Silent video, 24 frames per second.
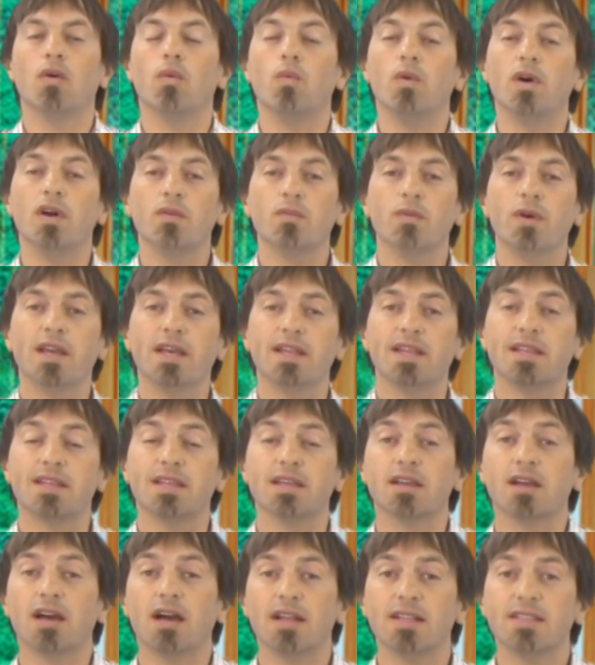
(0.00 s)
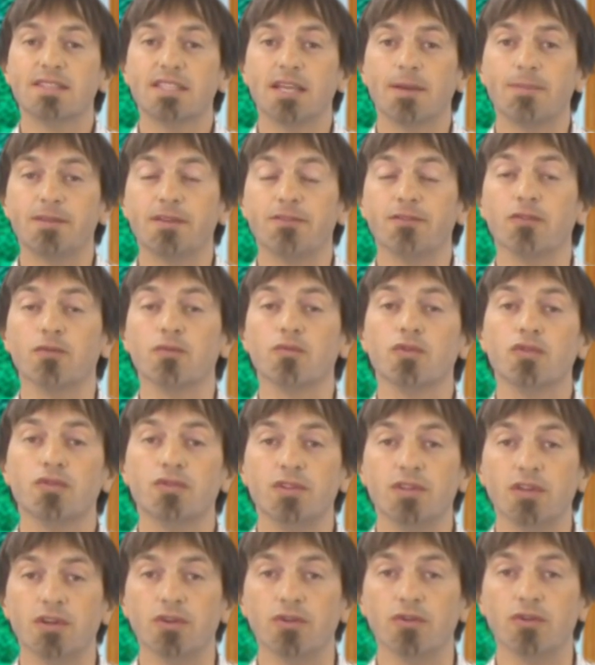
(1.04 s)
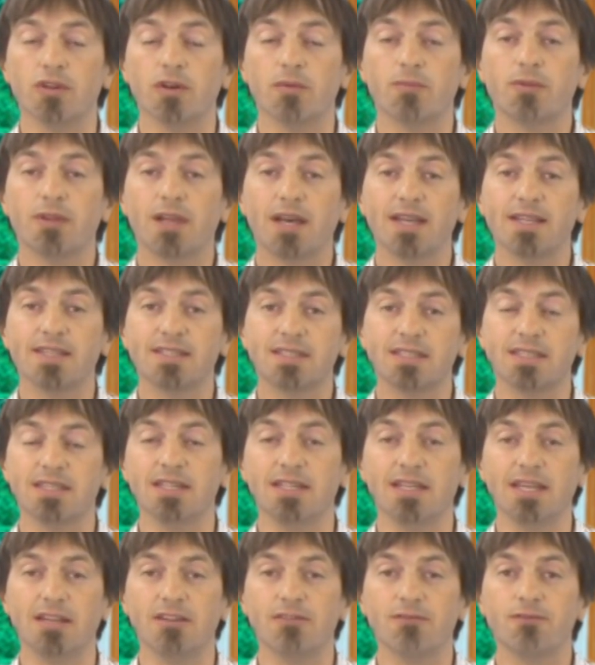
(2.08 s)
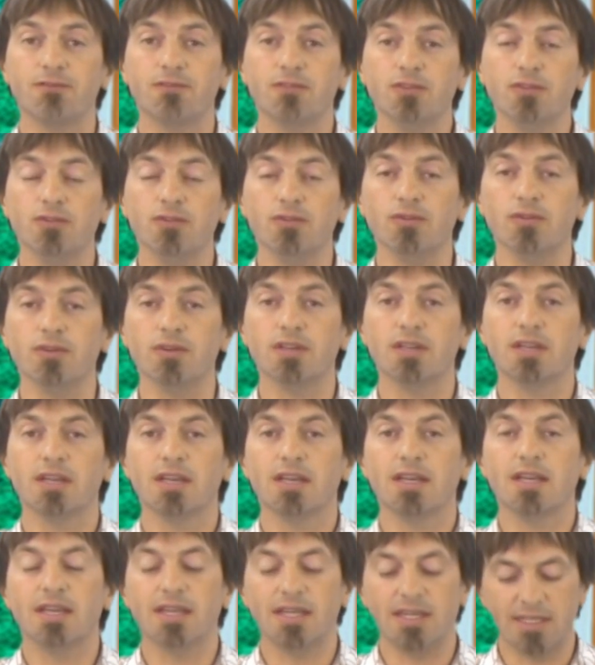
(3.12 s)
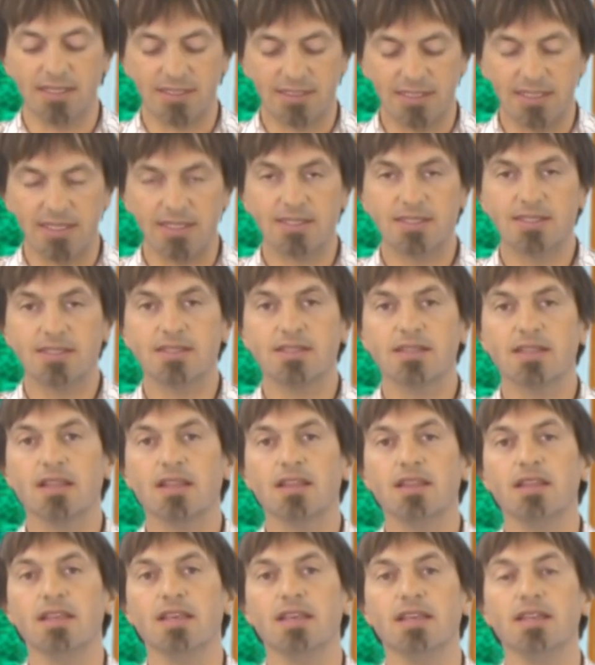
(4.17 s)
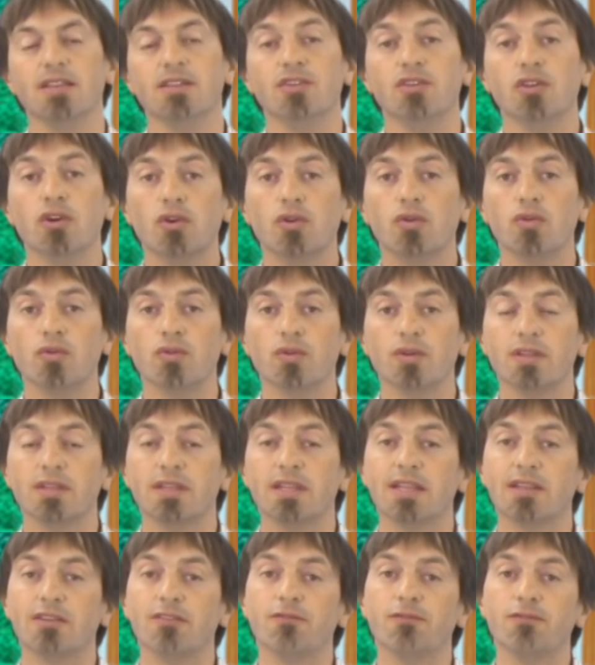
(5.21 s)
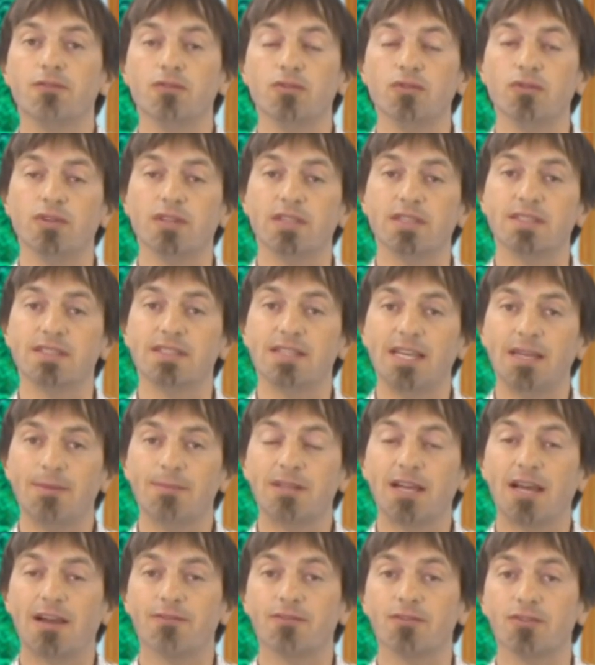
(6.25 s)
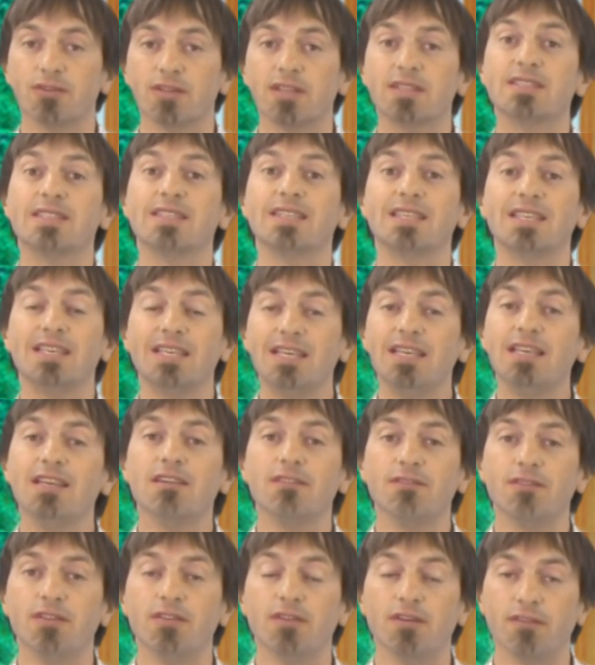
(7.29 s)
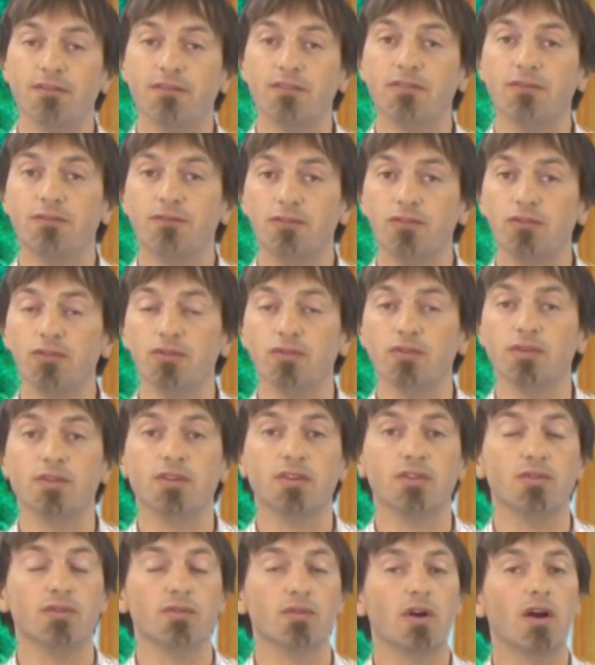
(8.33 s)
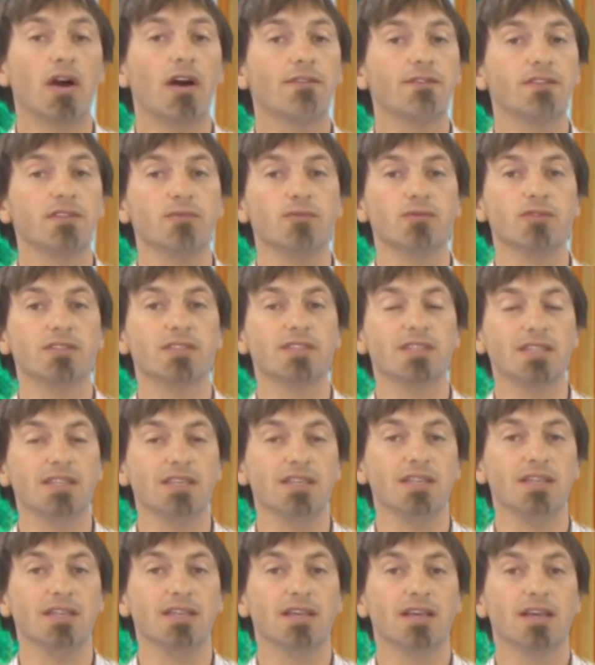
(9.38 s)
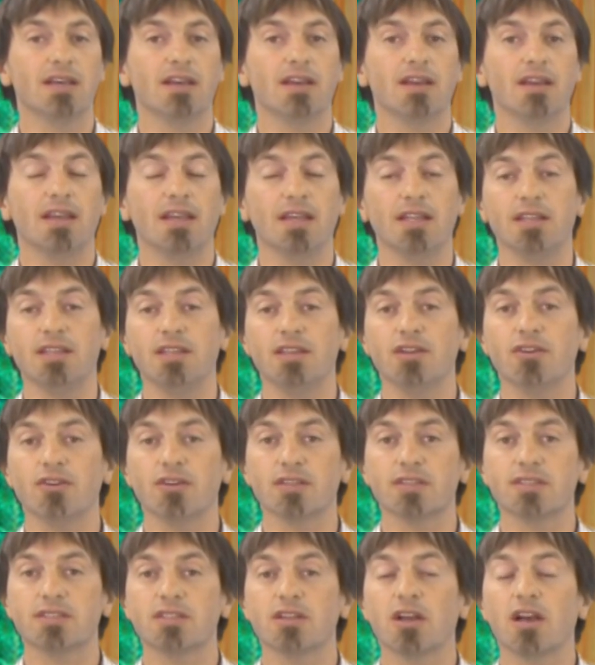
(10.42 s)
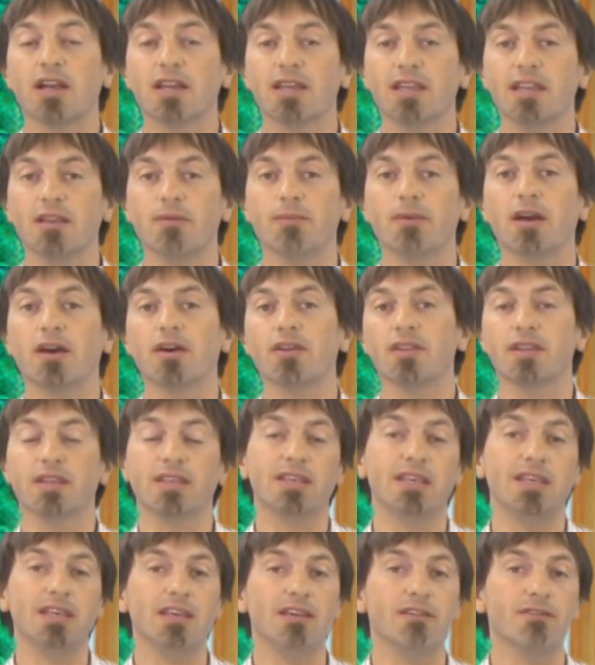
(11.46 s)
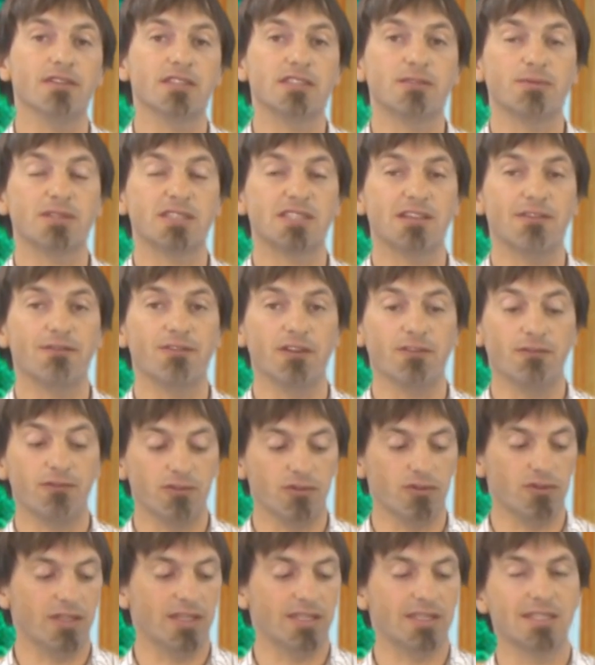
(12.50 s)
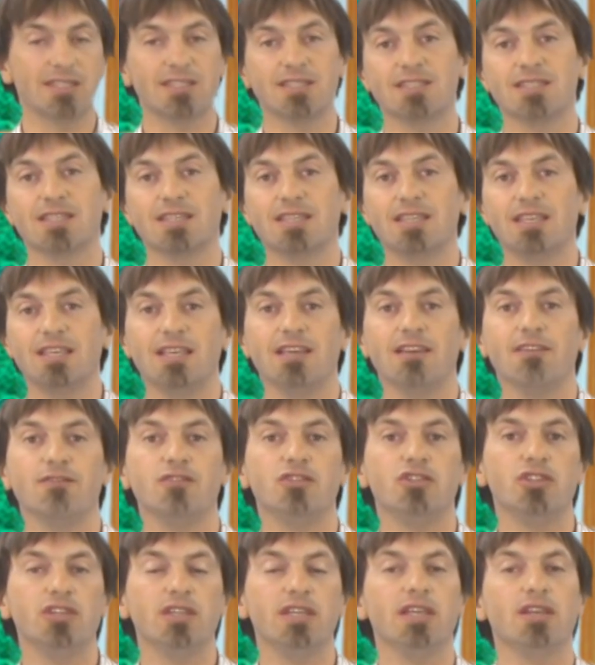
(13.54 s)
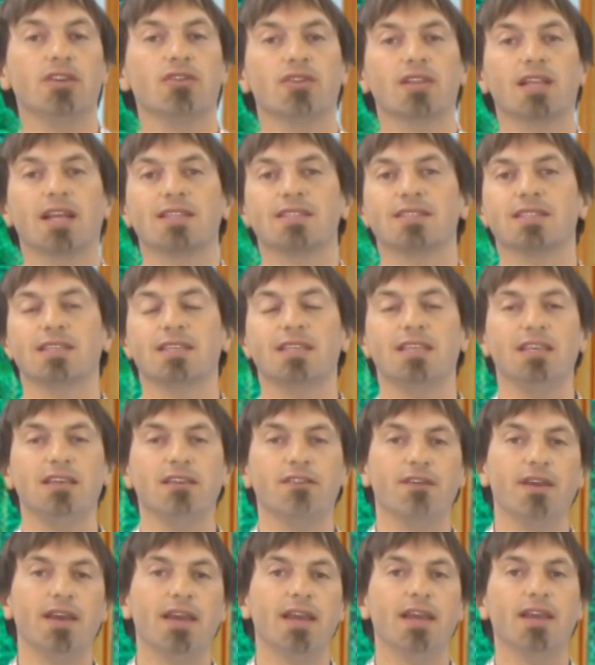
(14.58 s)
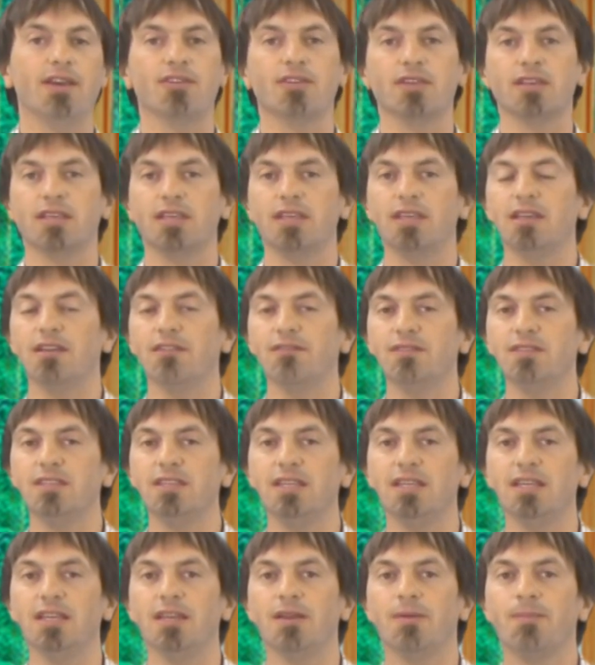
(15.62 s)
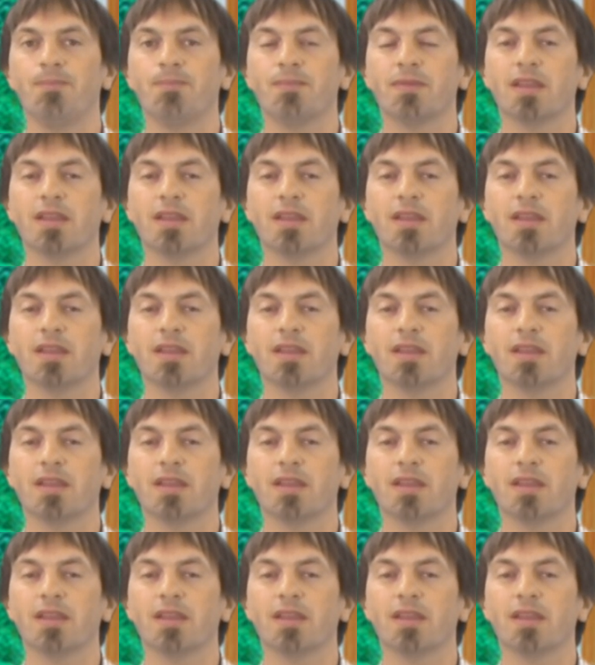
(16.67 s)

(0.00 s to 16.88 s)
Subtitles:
One way that the concept of a root note applies to the native flute is it's the note that the flute is named after. That's the key of the flute. You often will see and hear us talking about the key of a specific flute, like this is the key of G, or that's the key of A, or the key of D.